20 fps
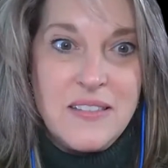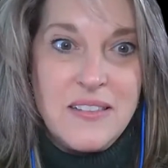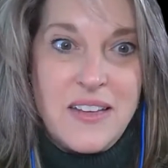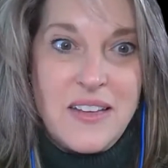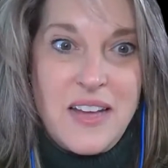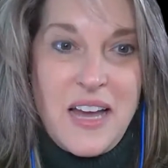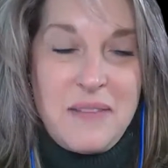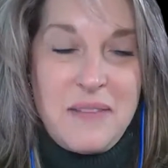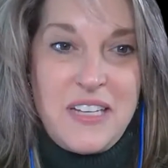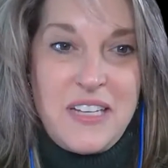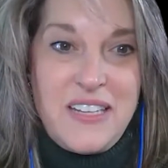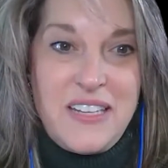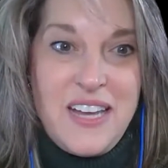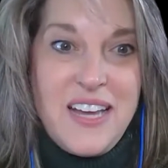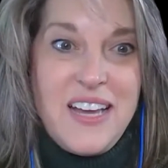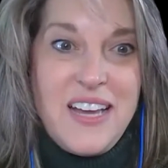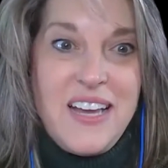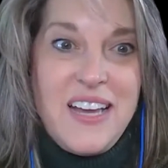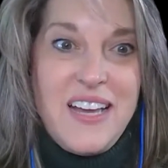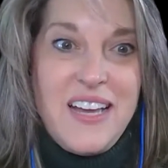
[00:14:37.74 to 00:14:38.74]
I mean,
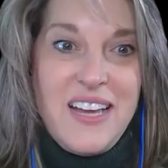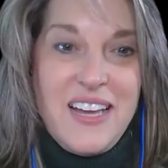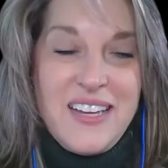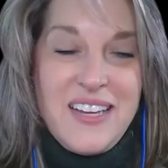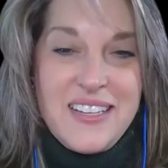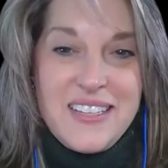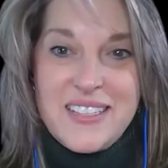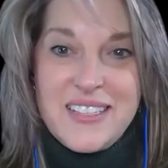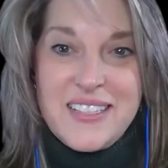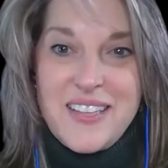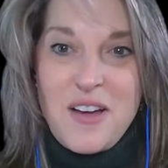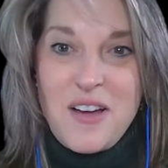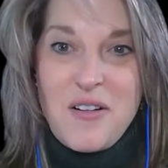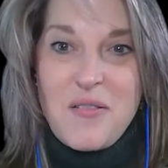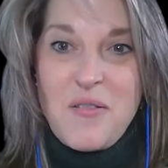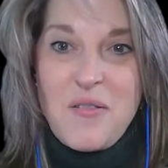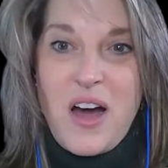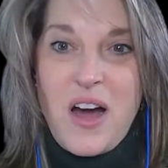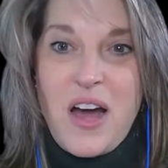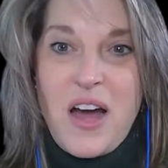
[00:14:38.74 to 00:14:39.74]

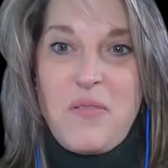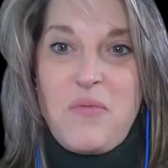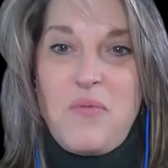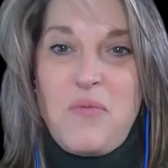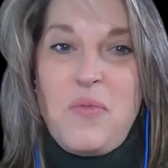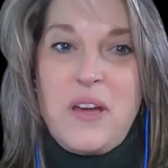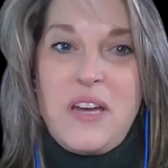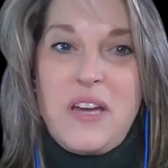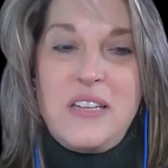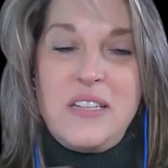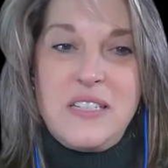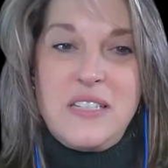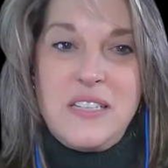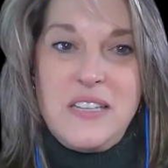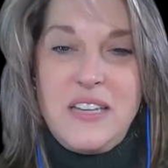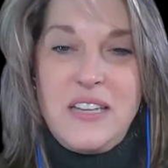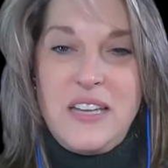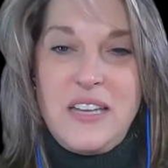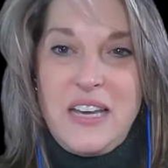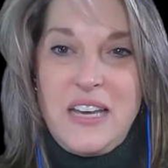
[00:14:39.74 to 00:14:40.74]
so I went,
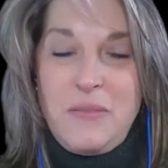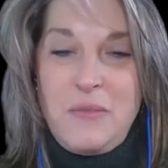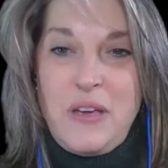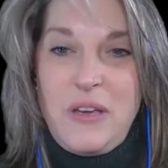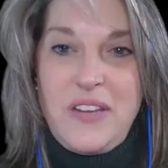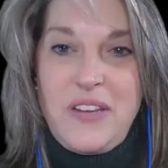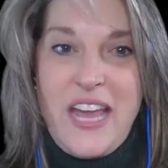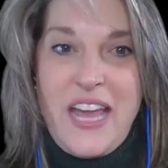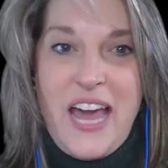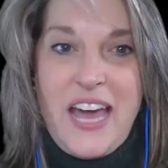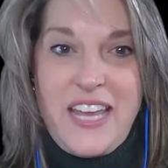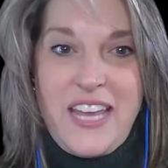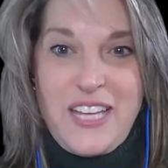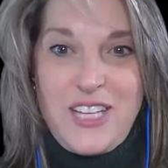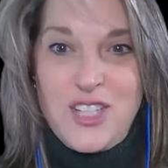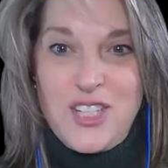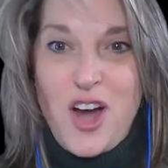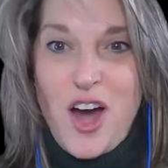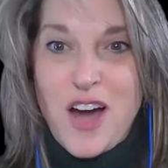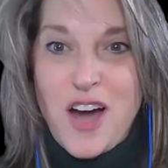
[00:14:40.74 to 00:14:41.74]
and we even had a
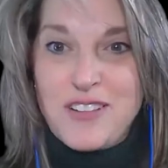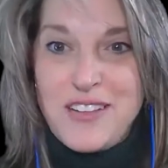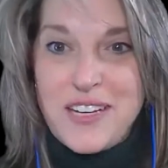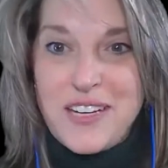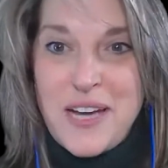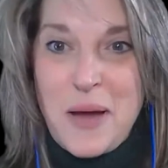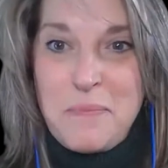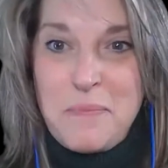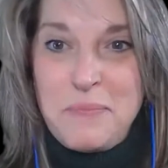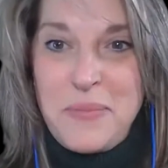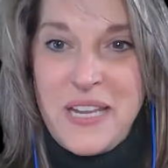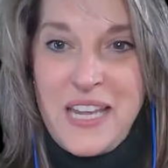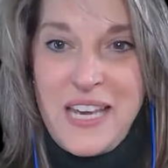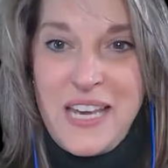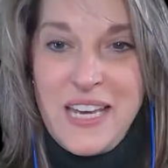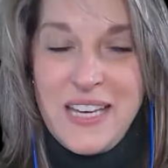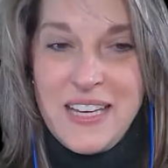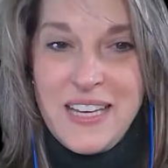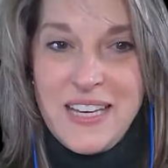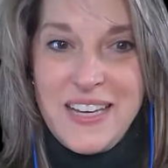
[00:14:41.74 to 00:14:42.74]
chocolate
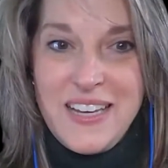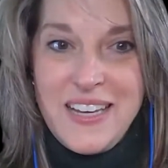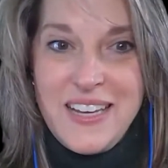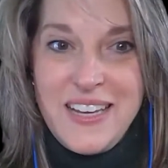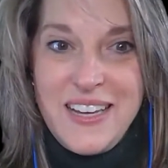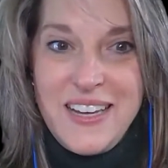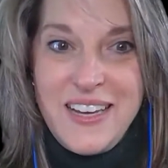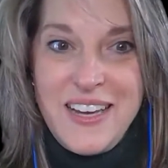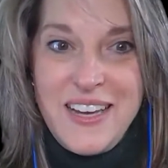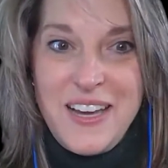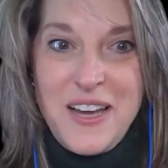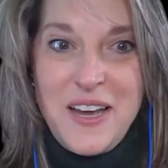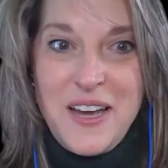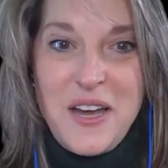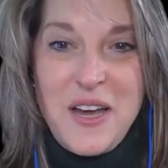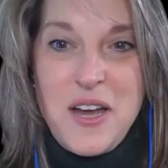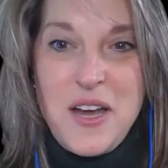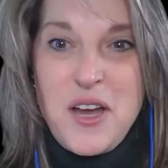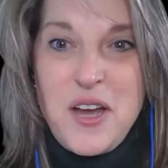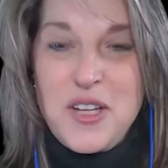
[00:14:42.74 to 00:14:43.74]
company
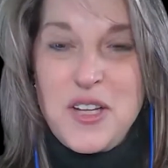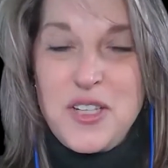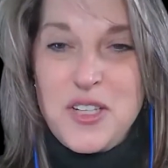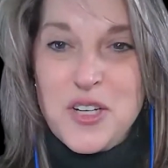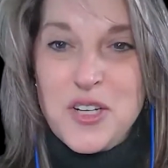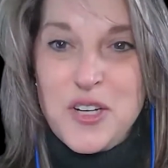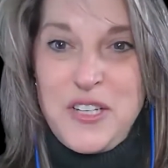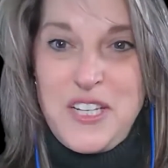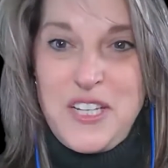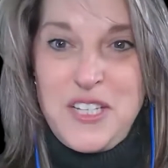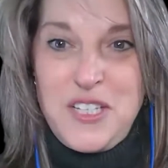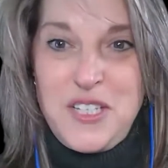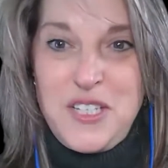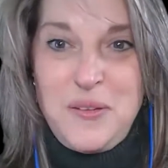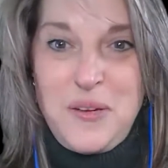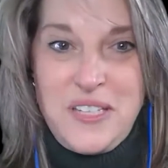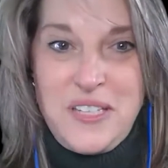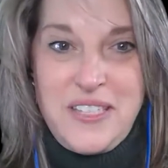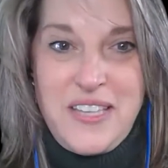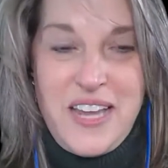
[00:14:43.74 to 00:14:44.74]
turn into
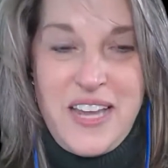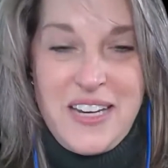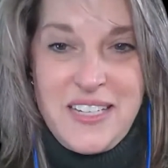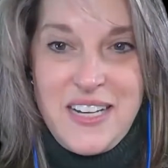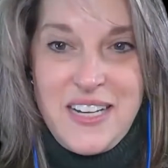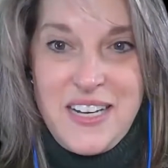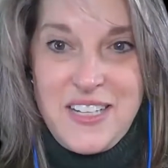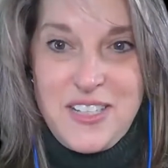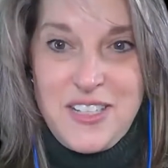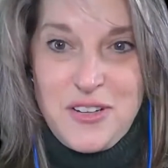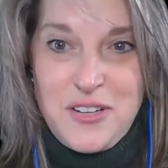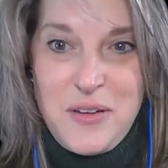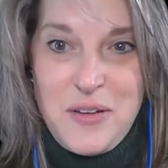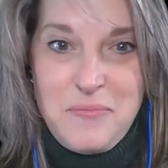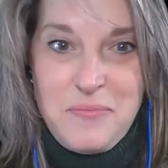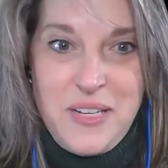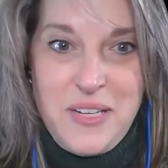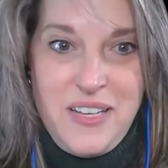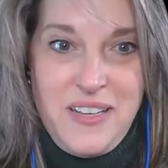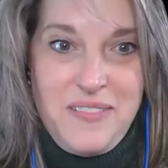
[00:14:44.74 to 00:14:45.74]
a sanitizer
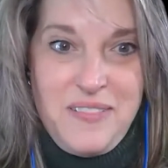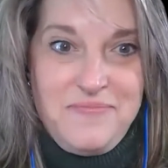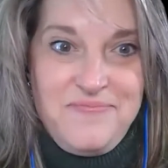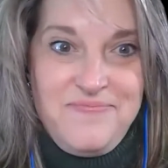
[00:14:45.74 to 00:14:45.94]
company.